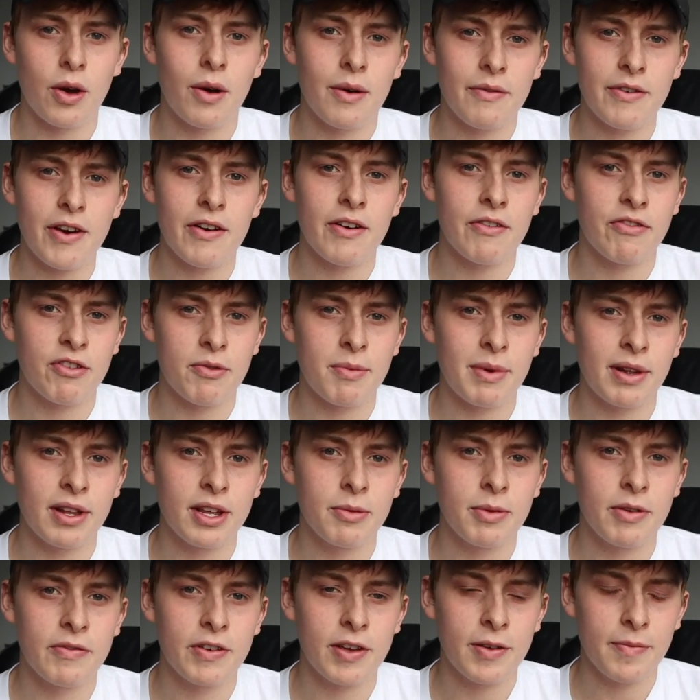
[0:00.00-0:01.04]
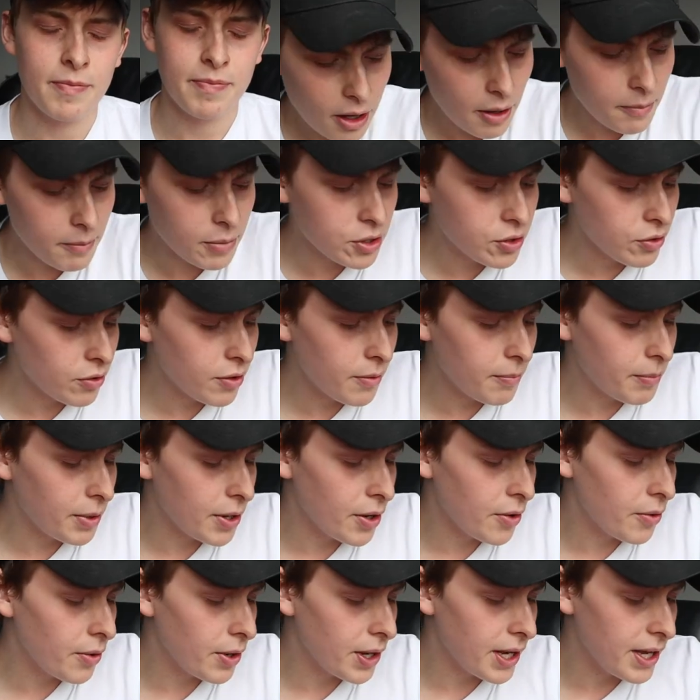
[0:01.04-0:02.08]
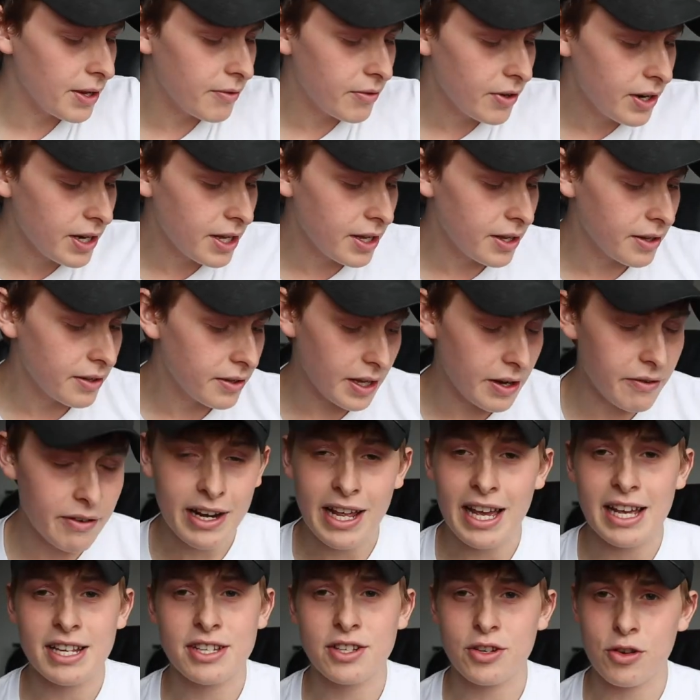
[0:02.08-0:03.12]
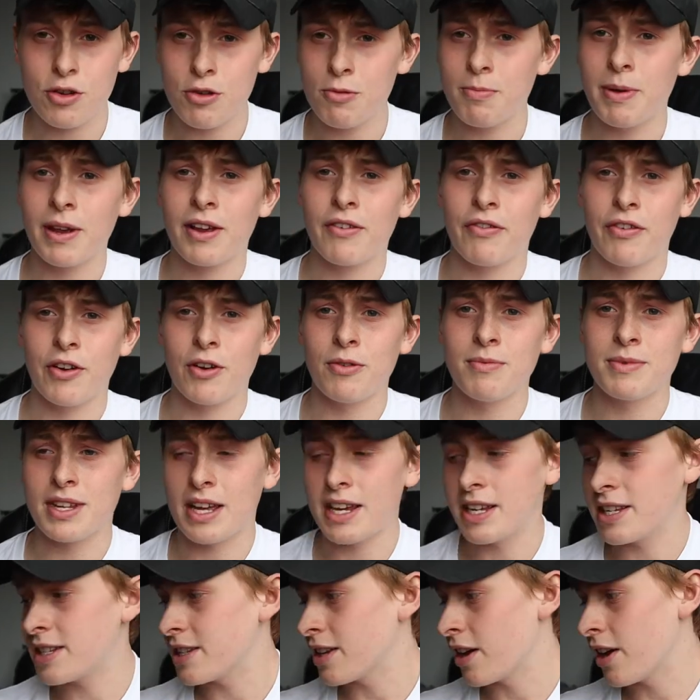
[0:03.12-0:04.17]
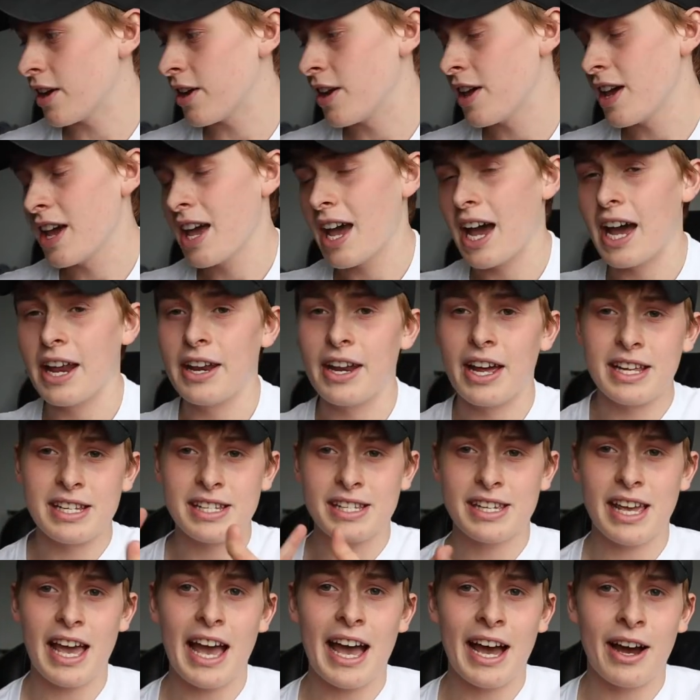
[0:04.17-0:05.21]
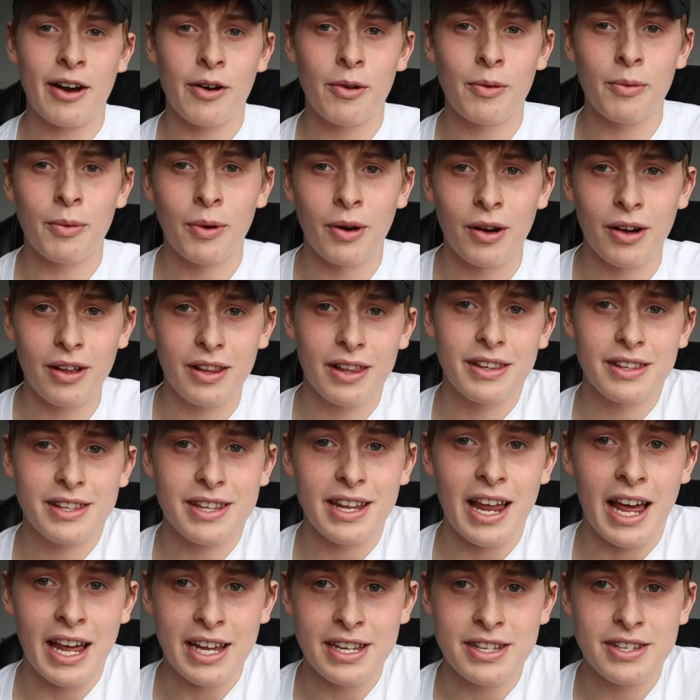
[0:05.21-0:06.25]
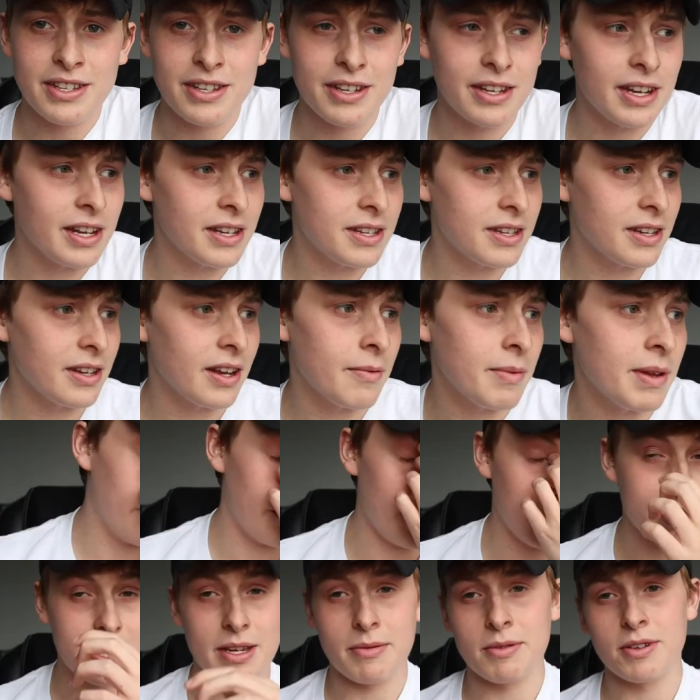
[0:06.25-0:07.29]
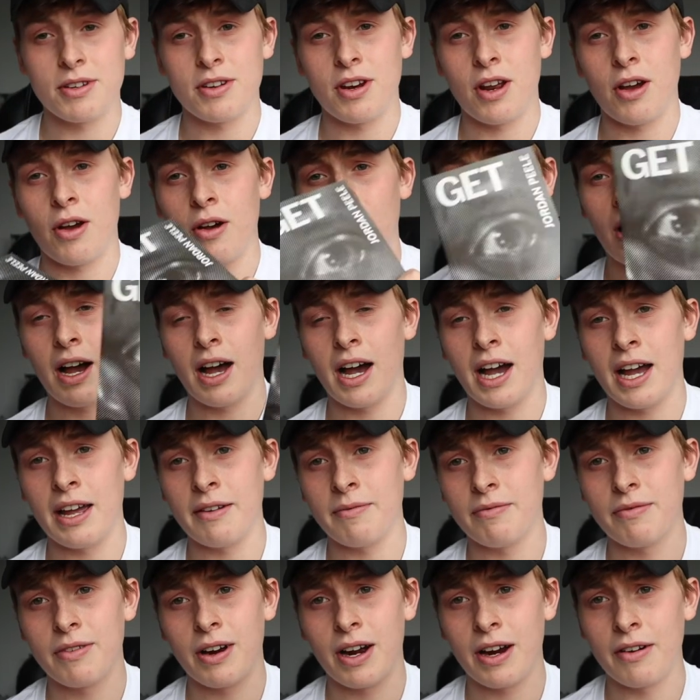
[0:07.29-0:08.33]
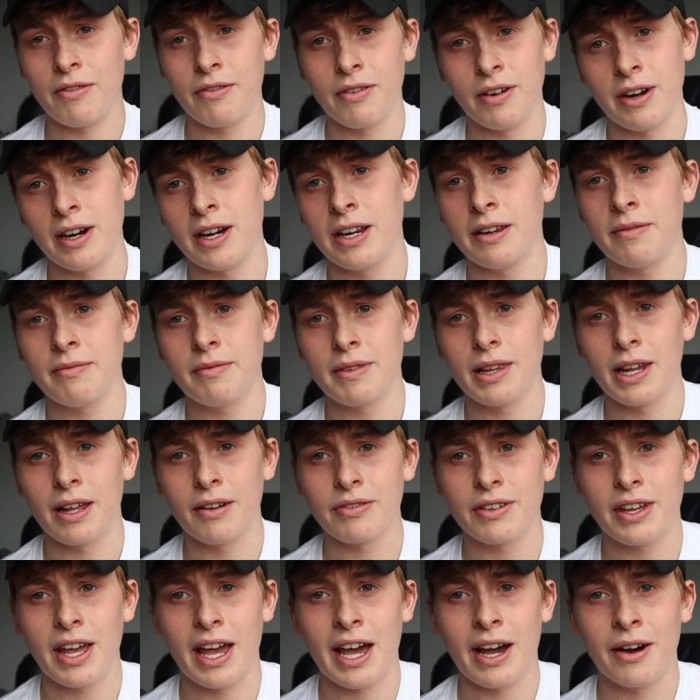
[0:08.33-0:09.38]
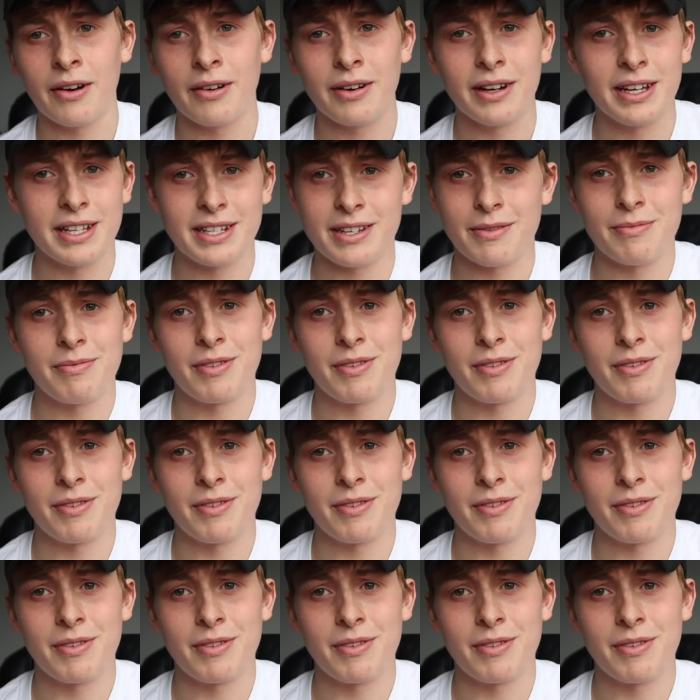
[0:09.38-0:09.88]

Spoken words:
I'm very familiar with it. But Jordan Peele, he really has two big films that he's done, and that is Get Out. As some of you know, I really love Get Out. It's a